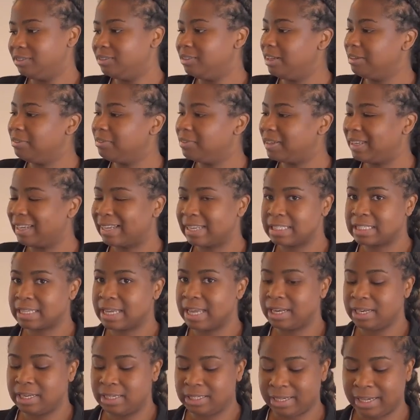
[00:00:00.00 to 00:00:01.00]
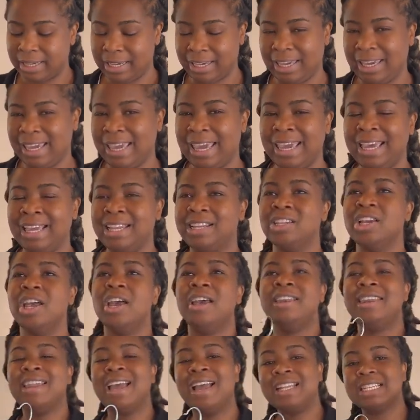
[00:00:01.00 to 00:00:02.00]
I feel like it's kind of tight, and
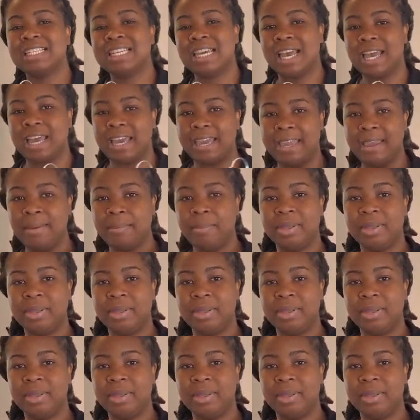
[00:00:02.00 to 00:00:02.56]
not tight,